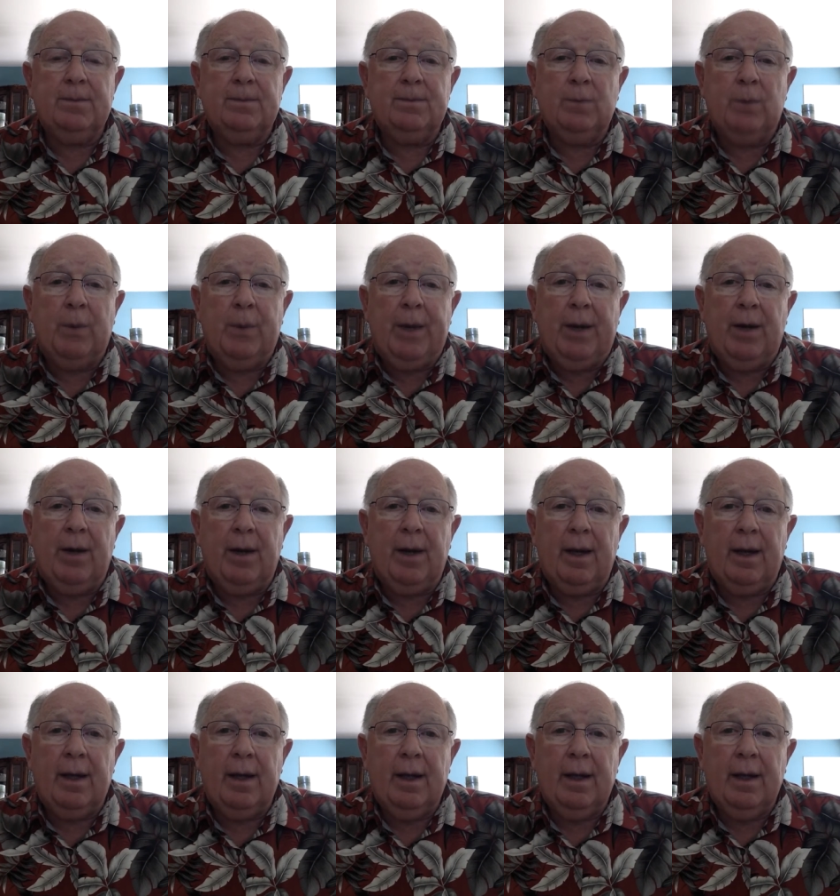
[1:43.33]
what we call
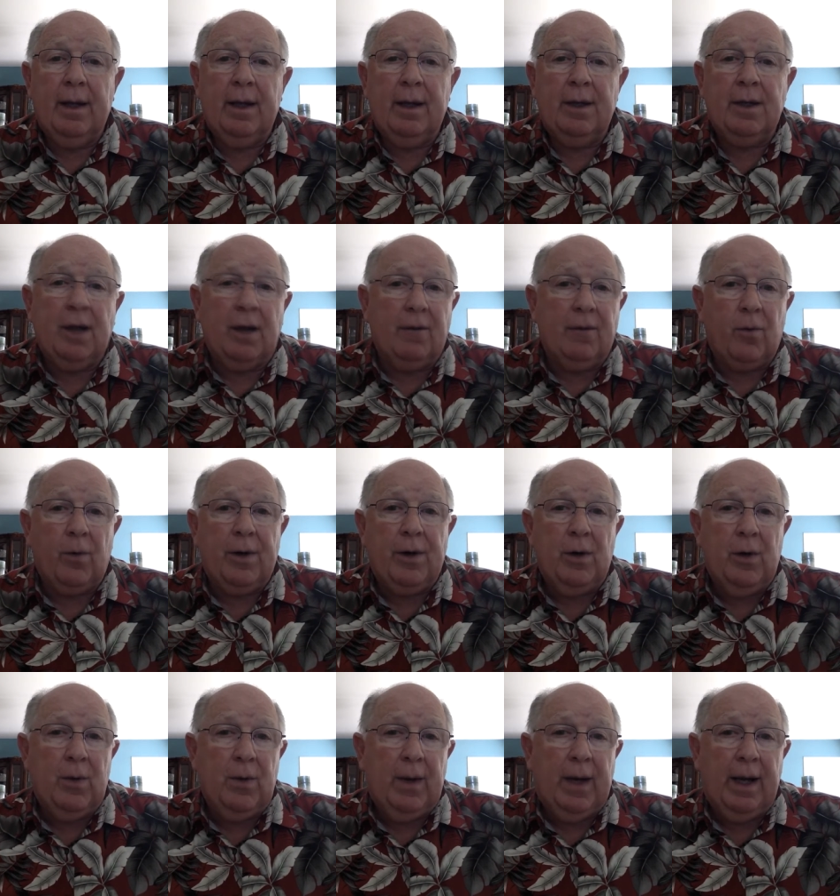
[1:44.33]
a
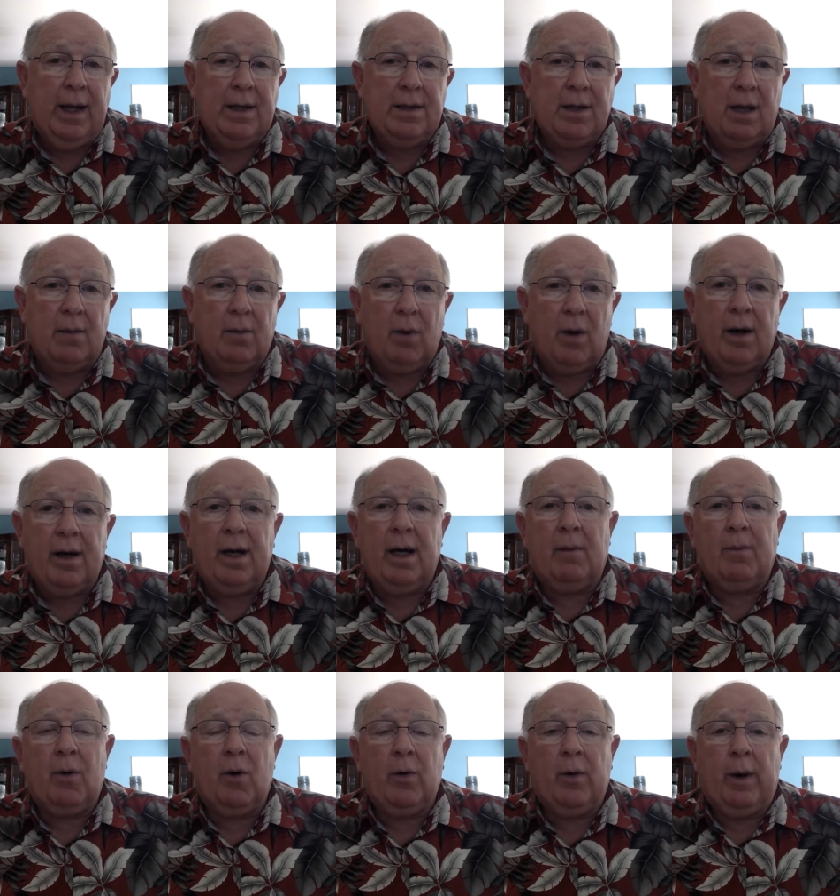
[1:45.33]
done-for-you hands-on marketing
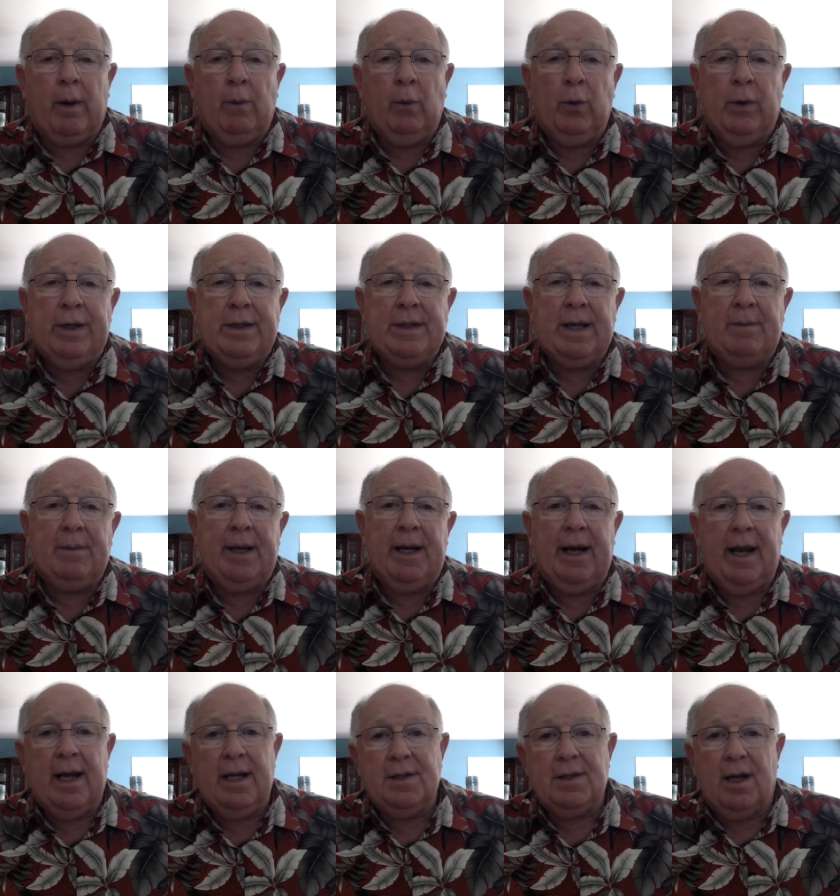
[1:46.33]
program. What does that mean,
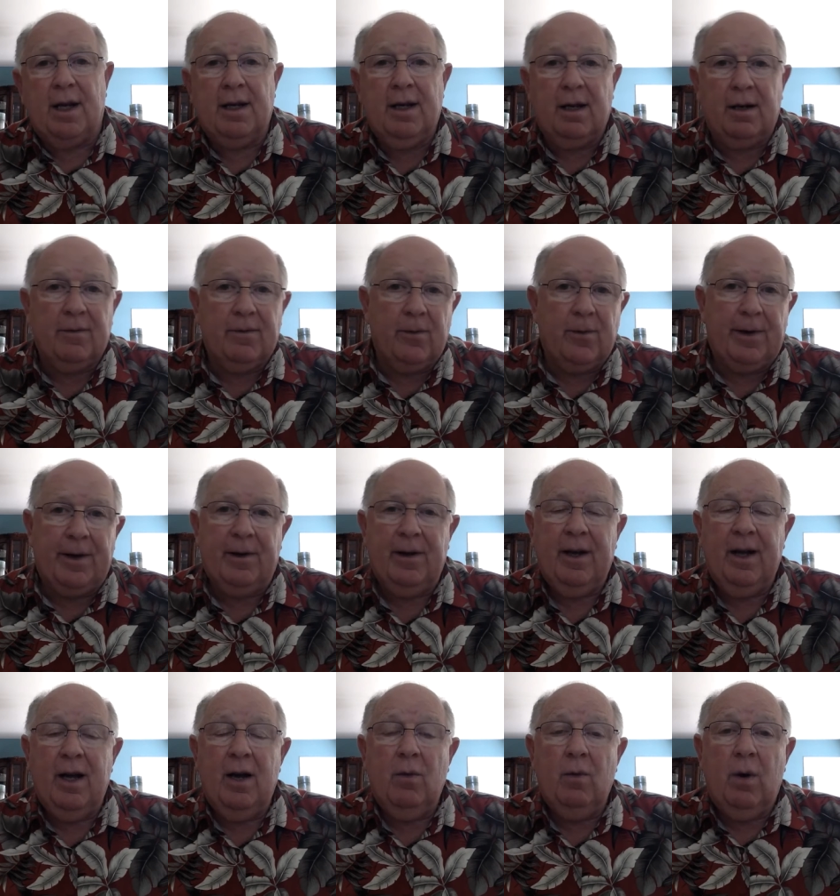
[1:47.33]
hands-on, done for you?
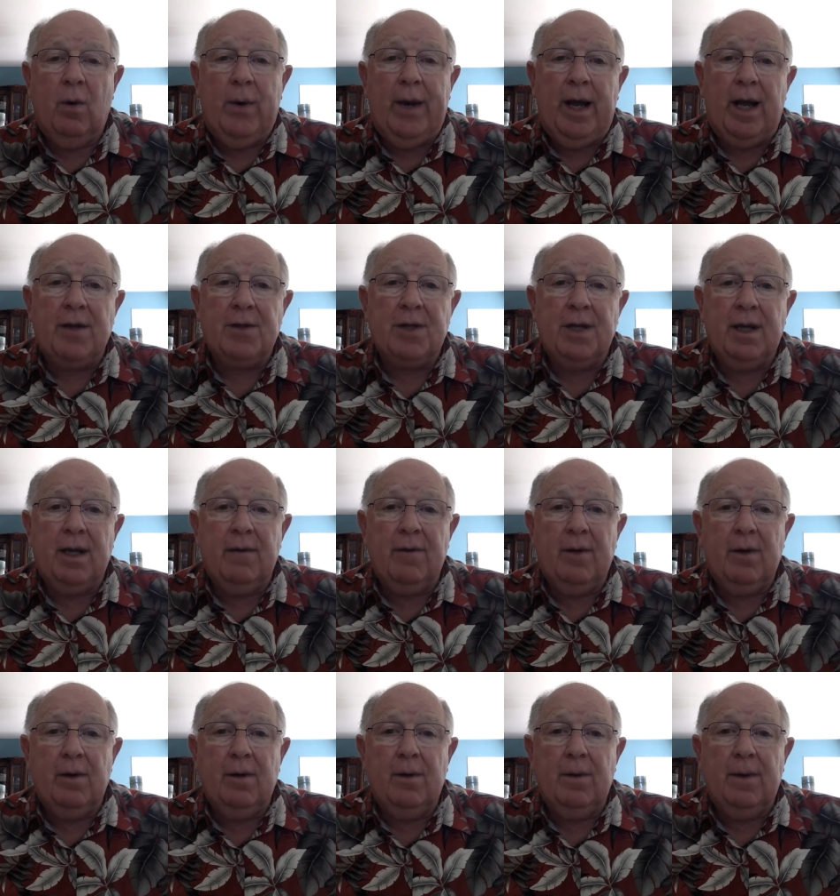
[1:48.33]
Well, we actually give
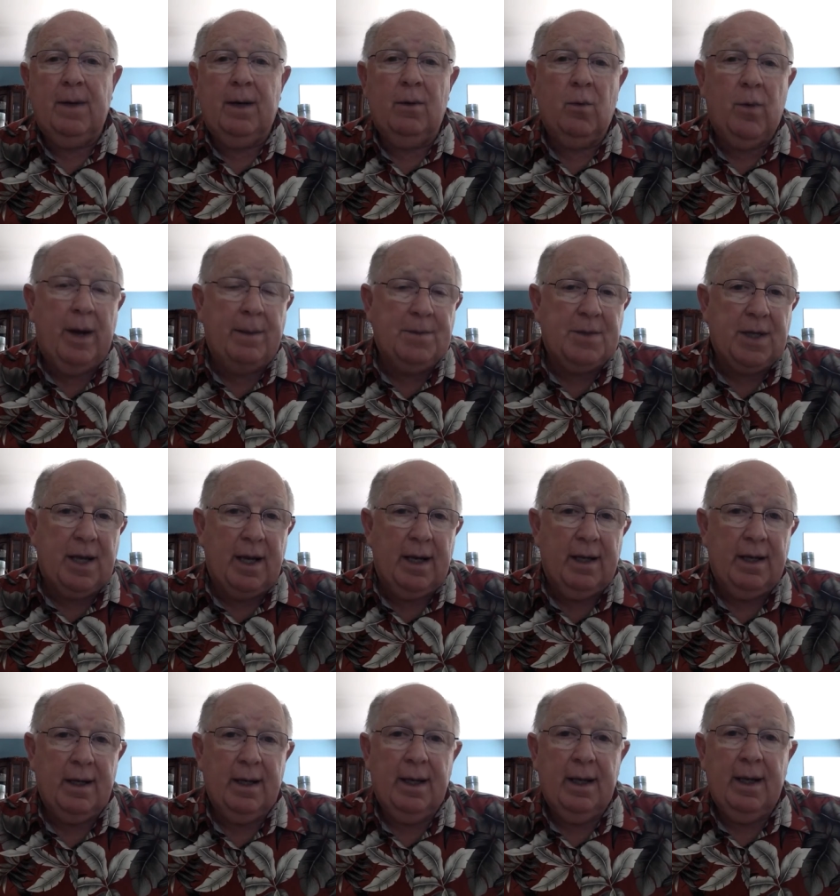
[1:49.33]
you a website,
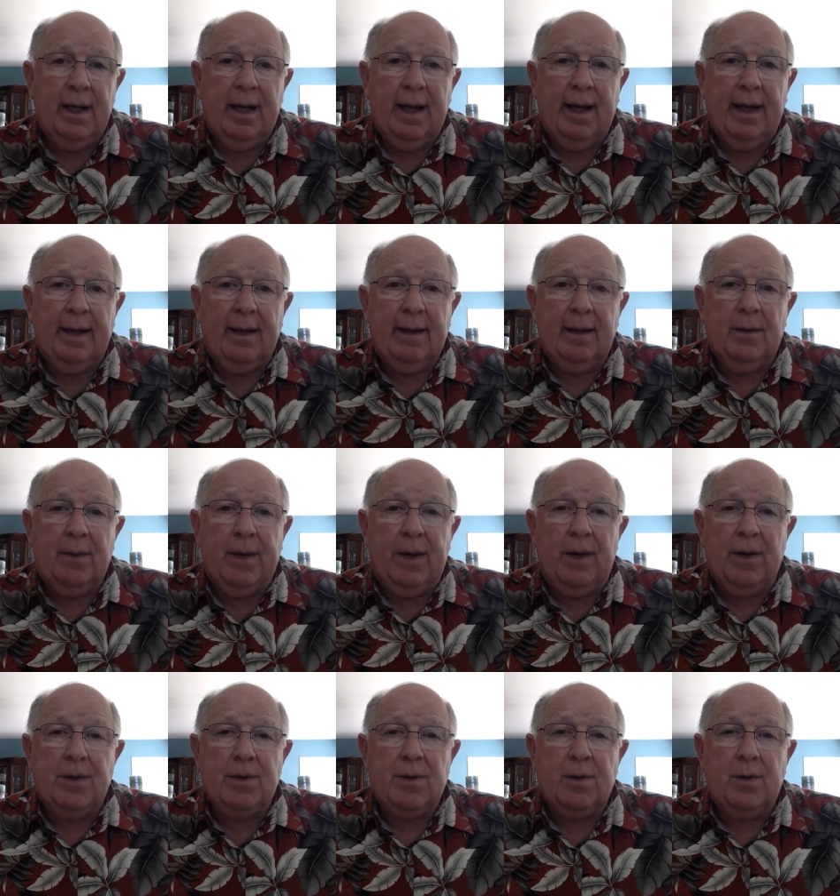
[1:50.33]
and we
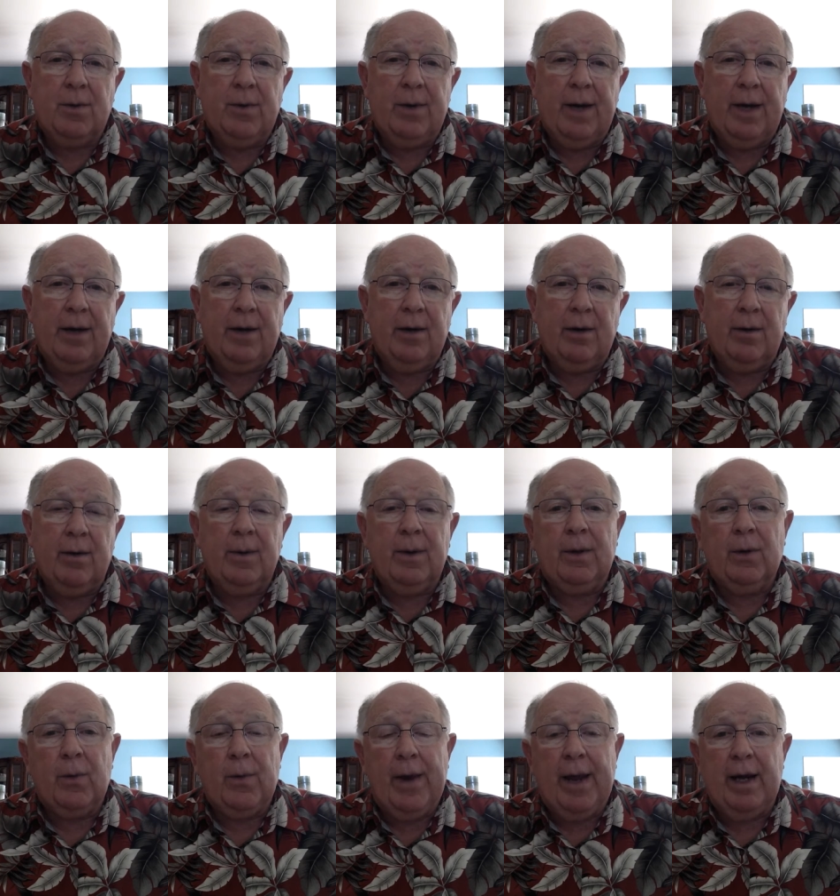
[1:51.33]
also create your
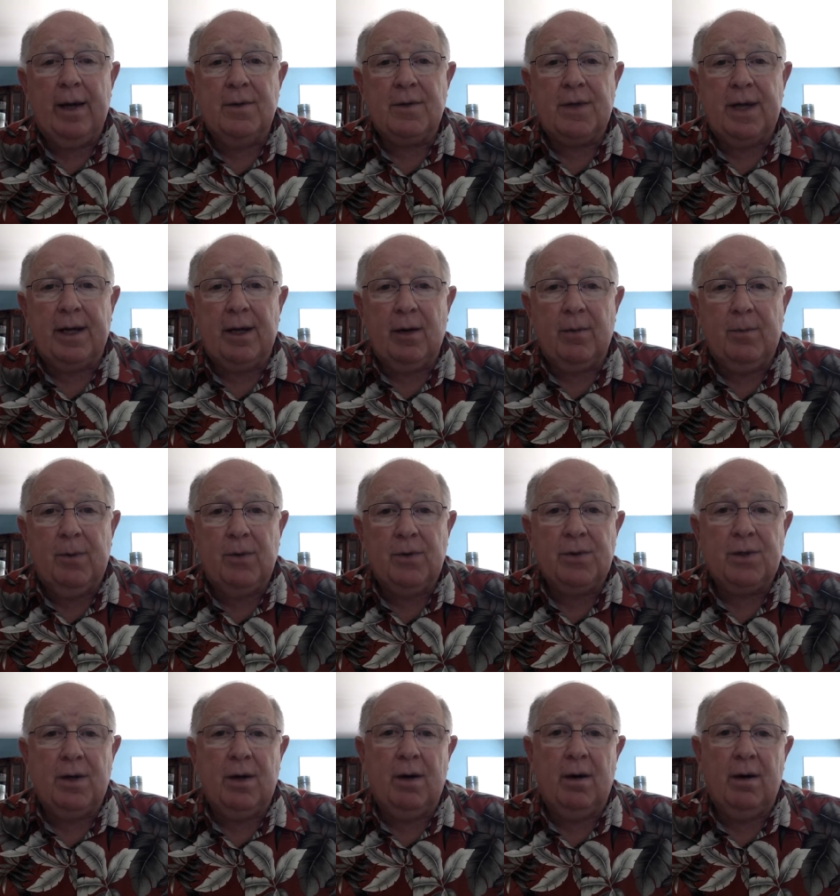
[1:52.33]
creatives like your
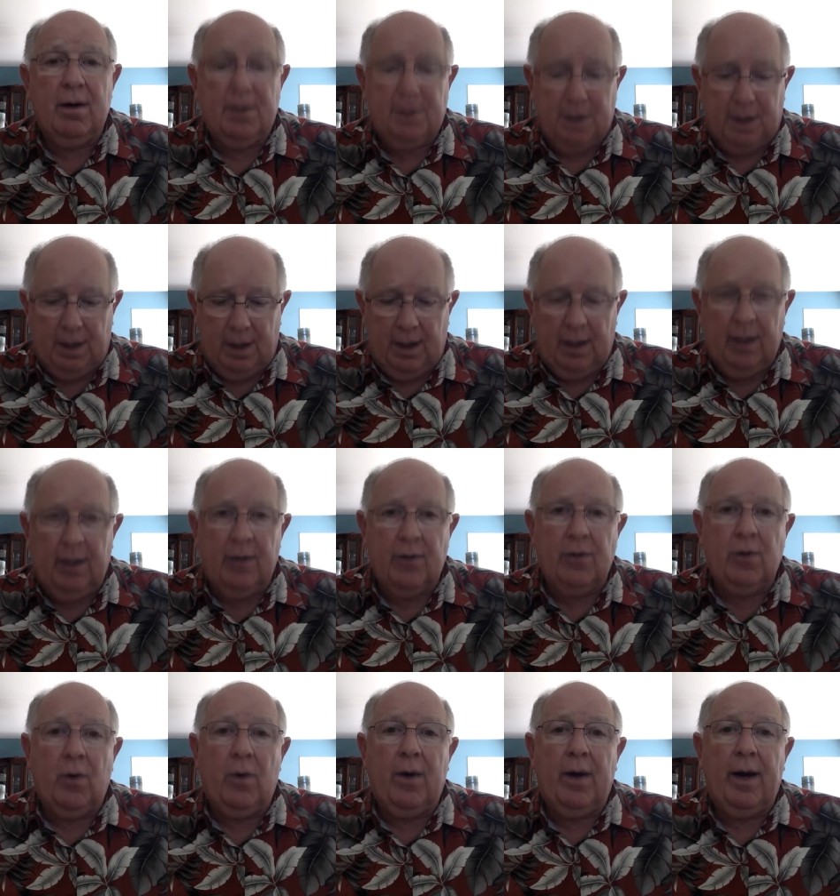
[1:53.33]
postcards, your
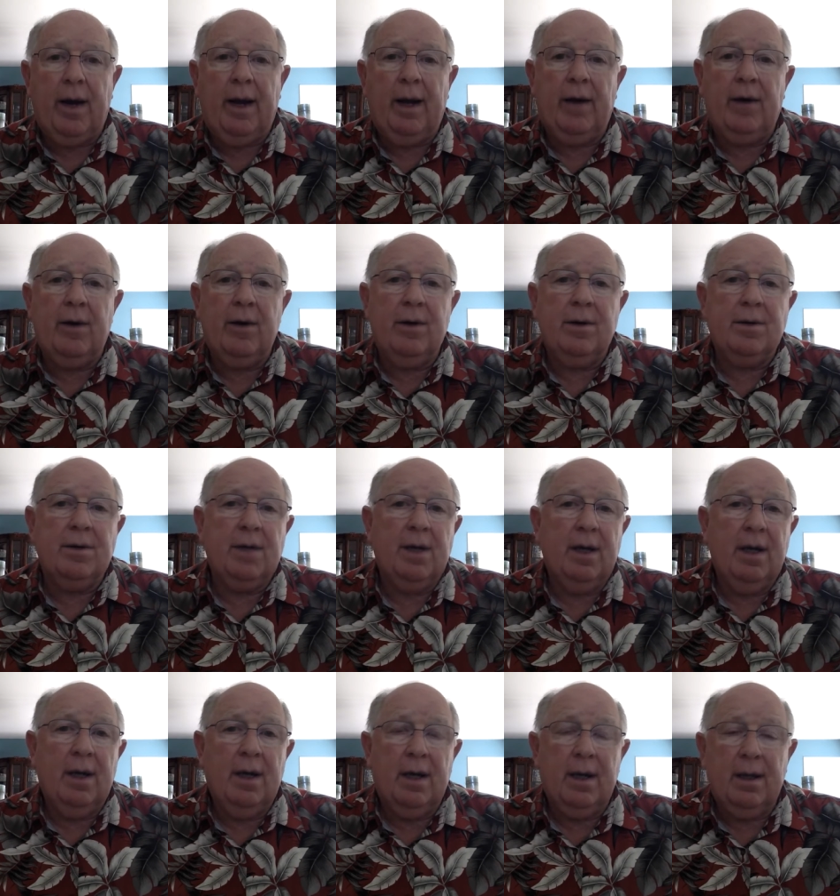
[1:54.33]
door hangers,
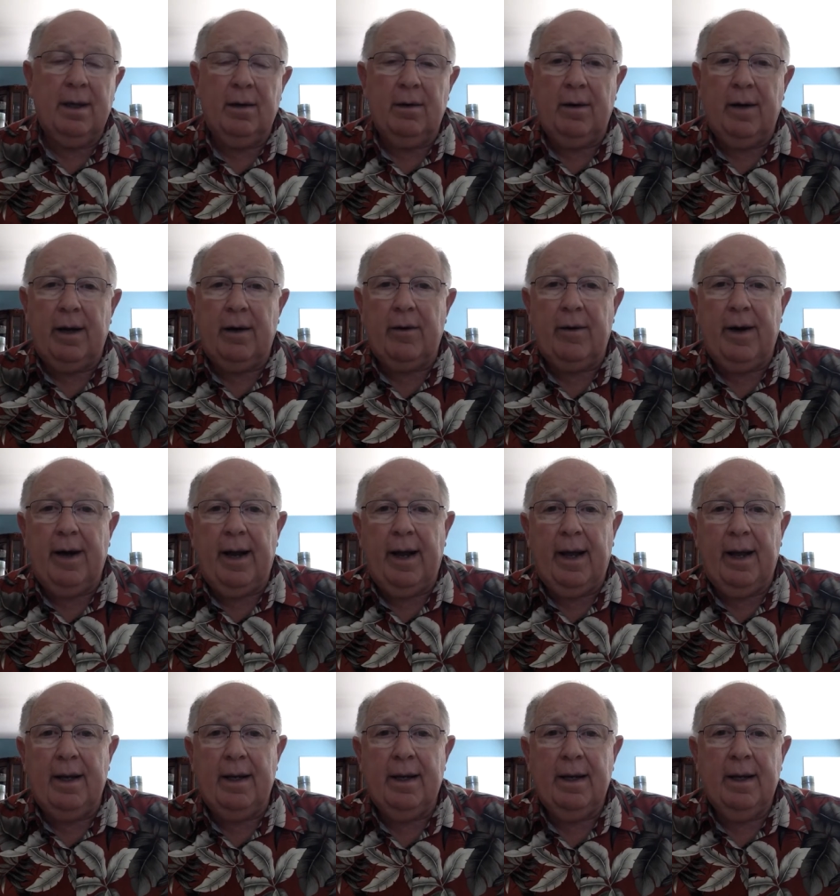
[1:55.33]
your
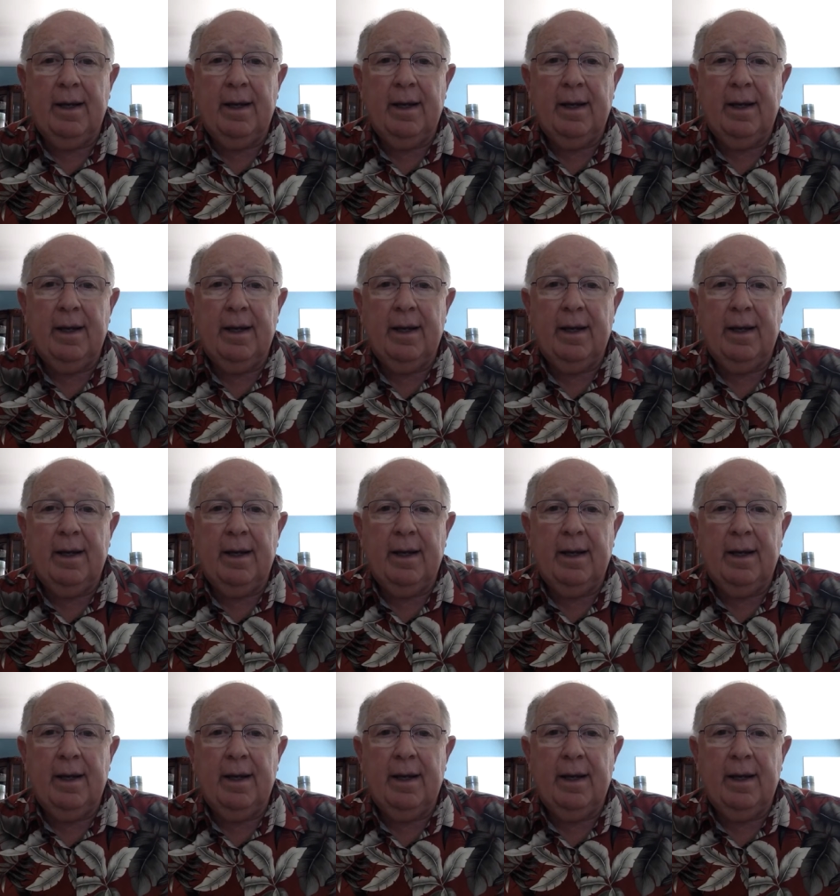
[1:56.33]
letterhead,